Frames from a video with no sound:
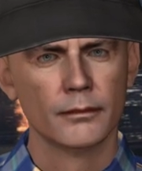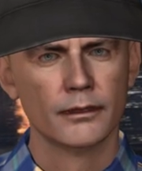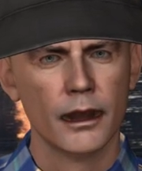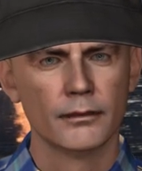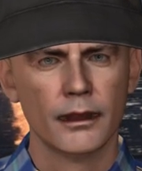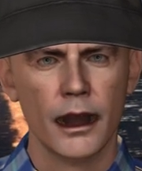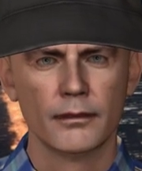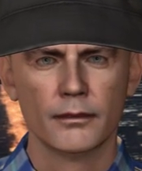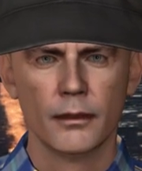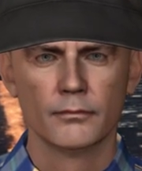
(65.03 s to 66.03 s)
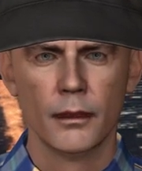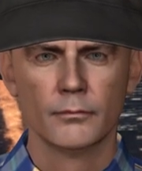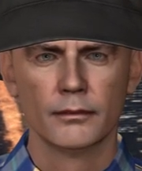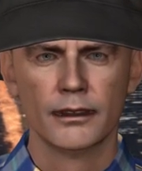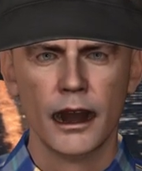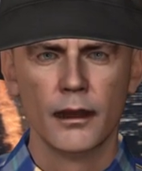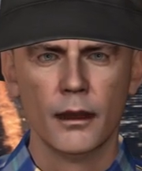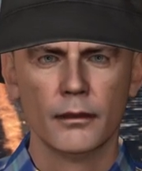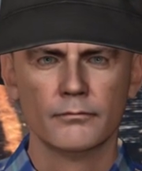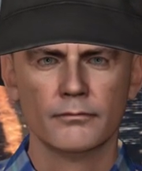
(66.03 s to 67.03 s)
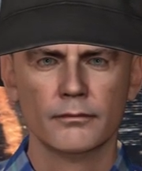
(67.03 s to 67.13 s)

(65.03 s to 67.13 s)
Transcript: We gently landed on top of a tower.